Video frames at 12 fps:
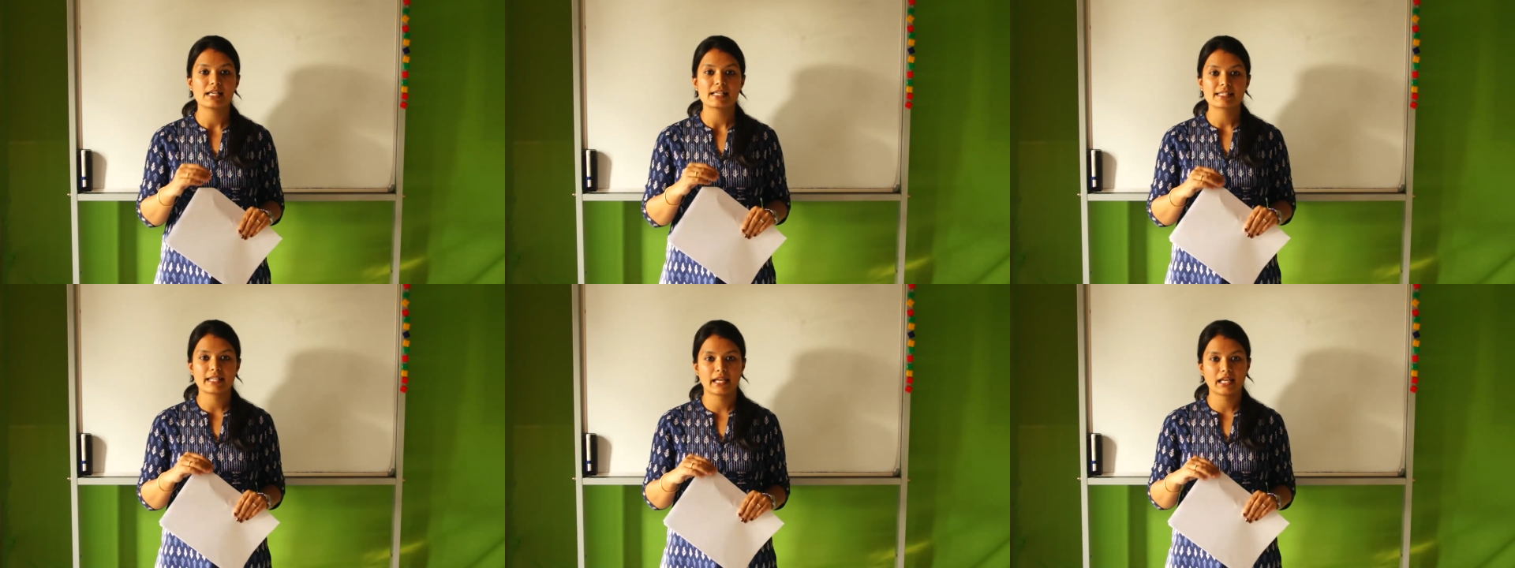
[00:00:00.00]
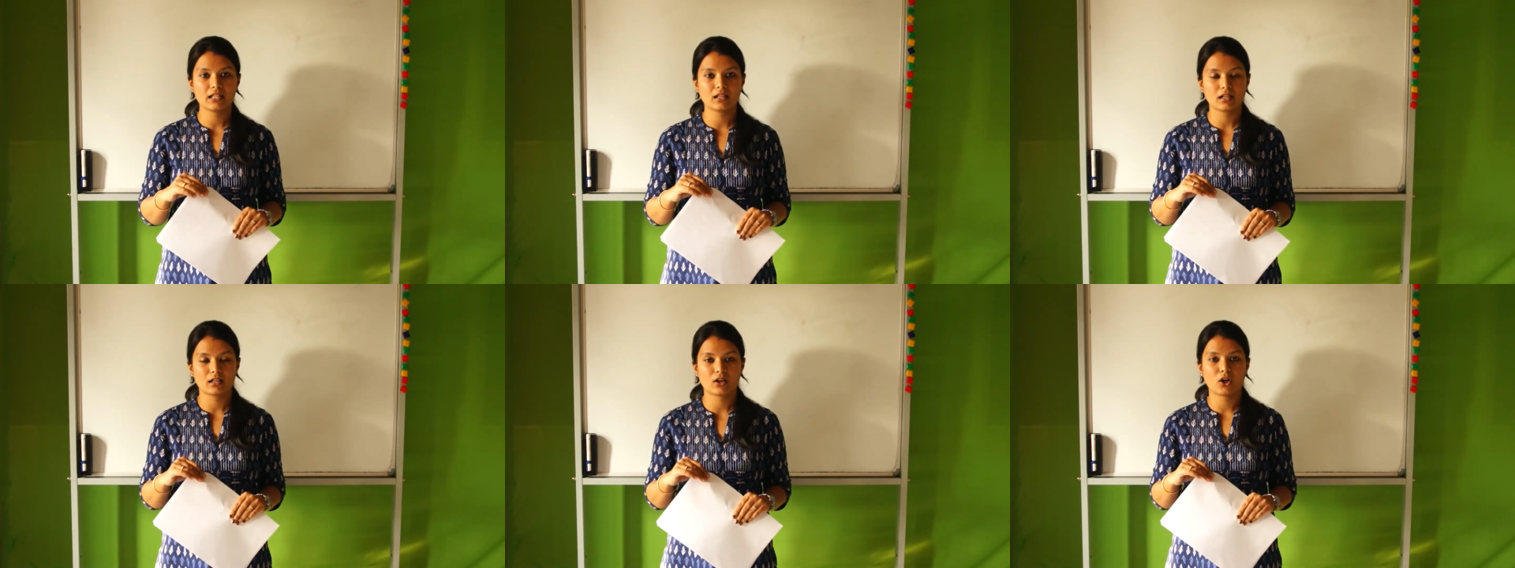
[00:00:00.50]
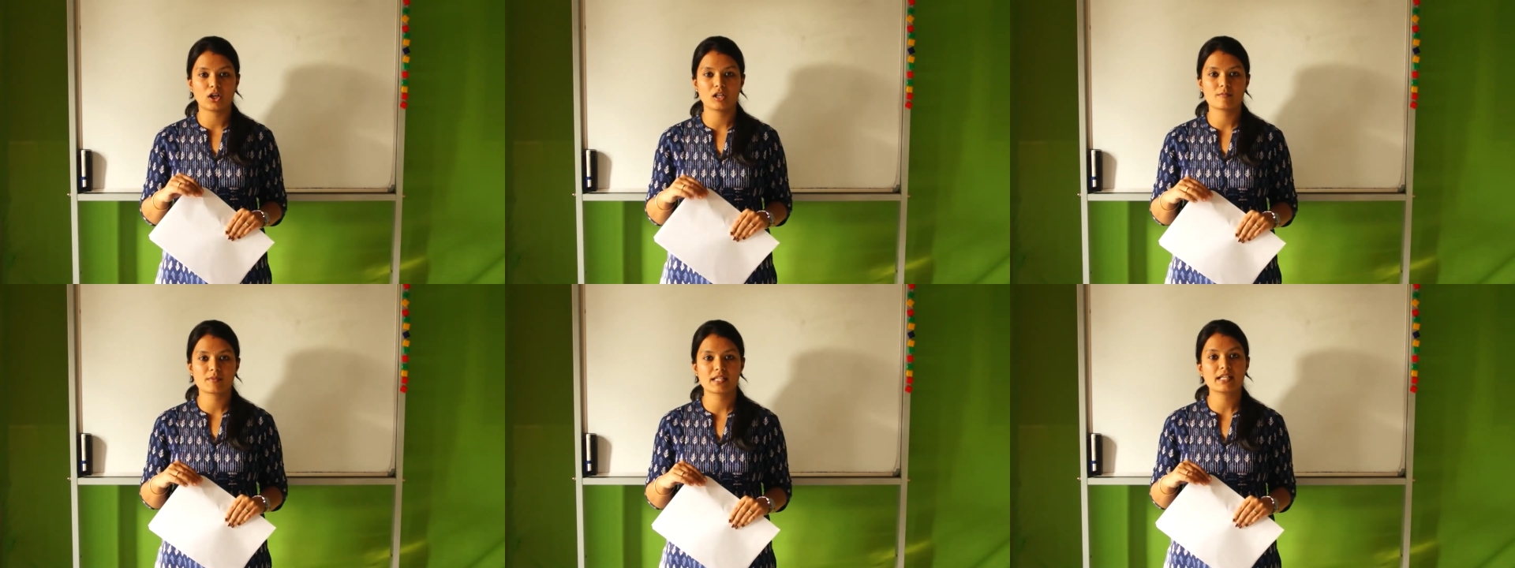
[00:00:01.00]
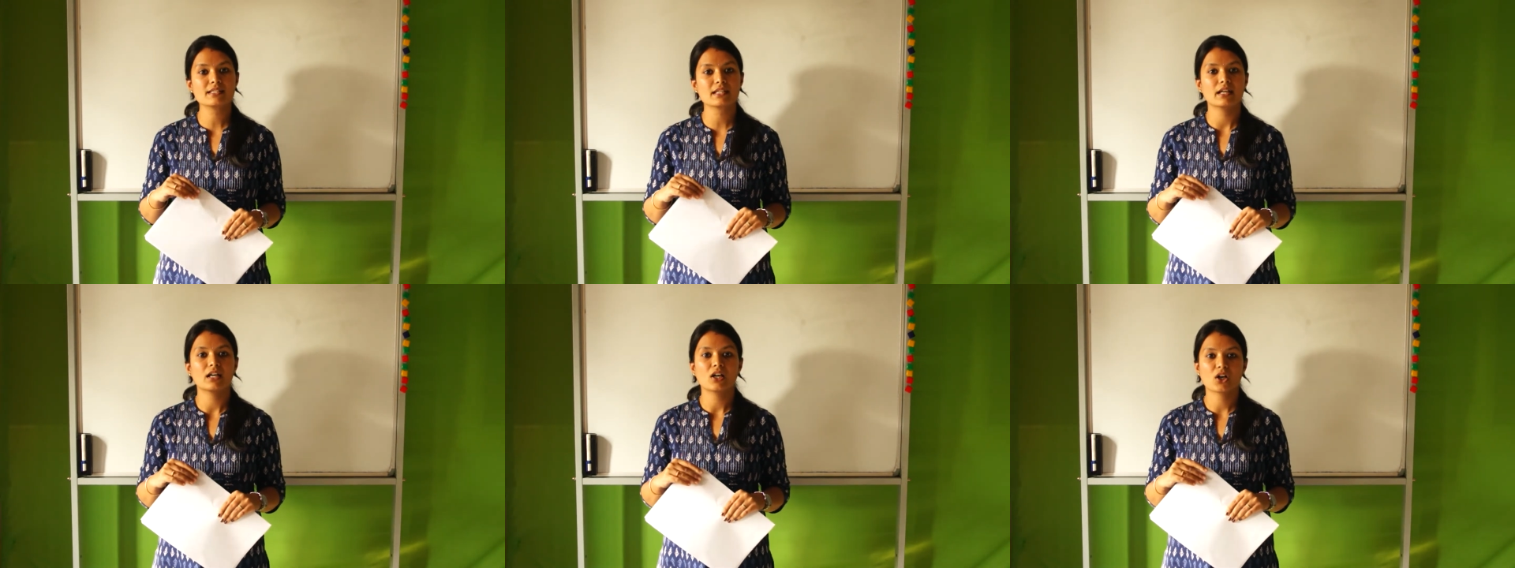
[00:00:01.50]
second column says
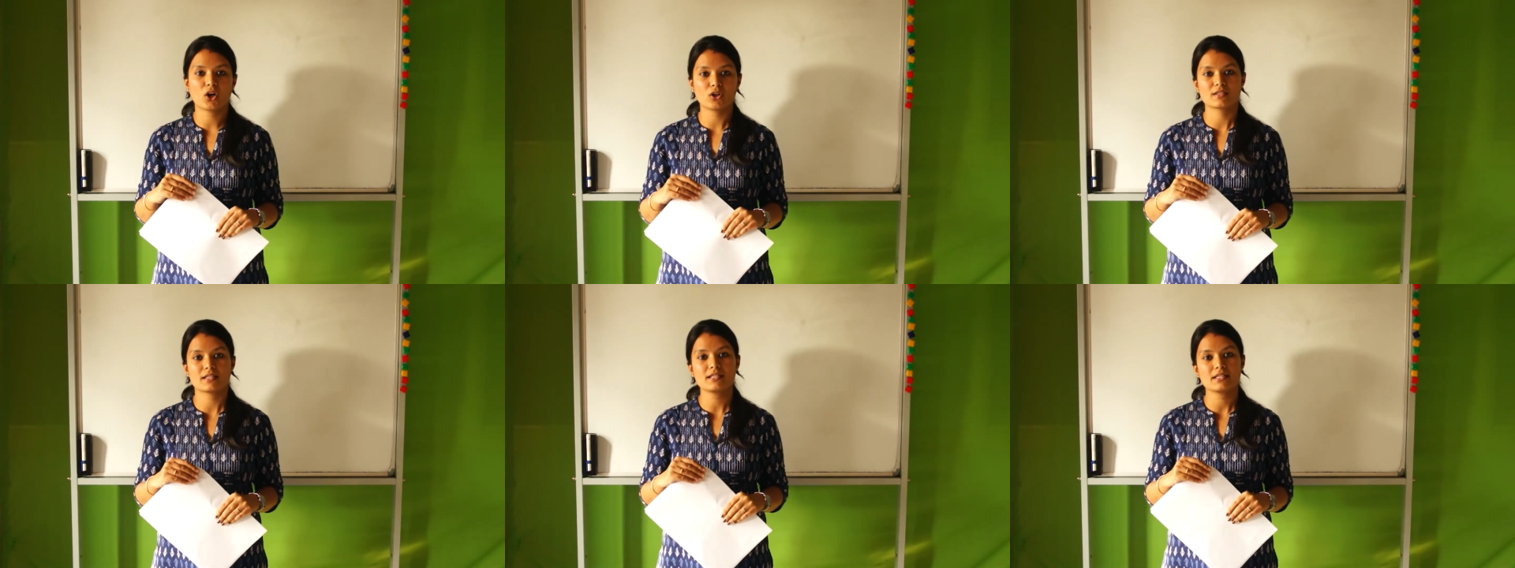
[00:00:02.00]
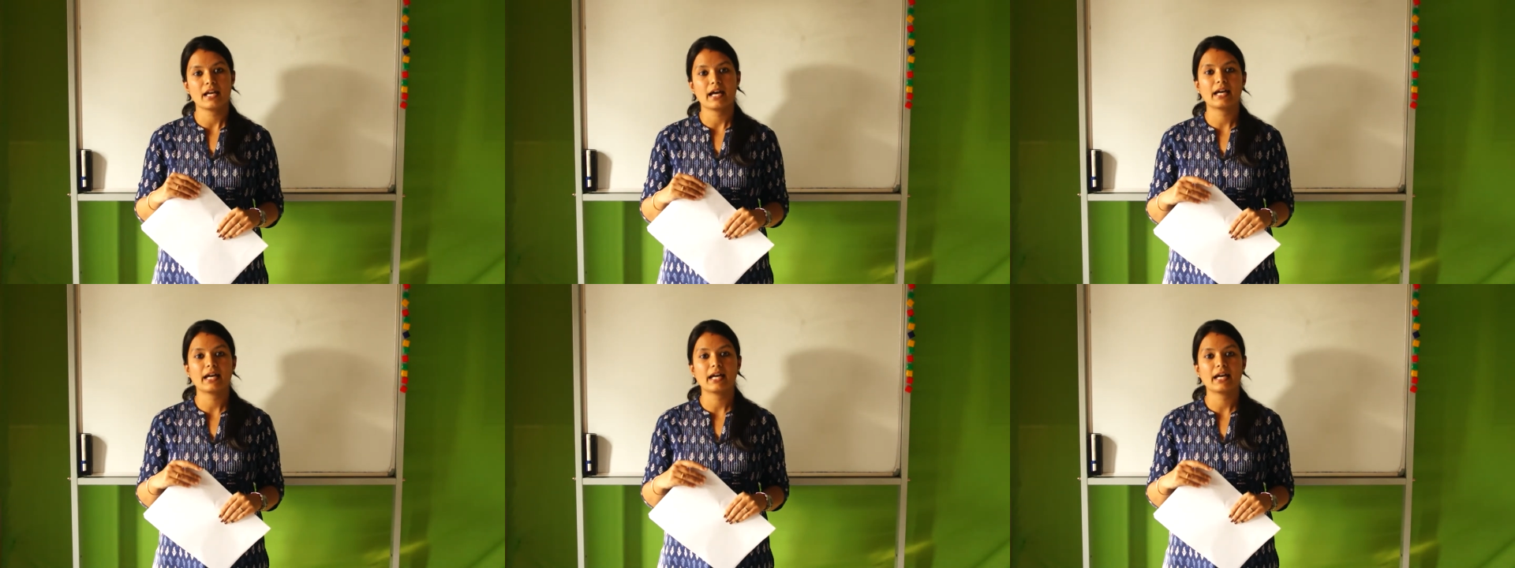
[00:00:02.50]
causes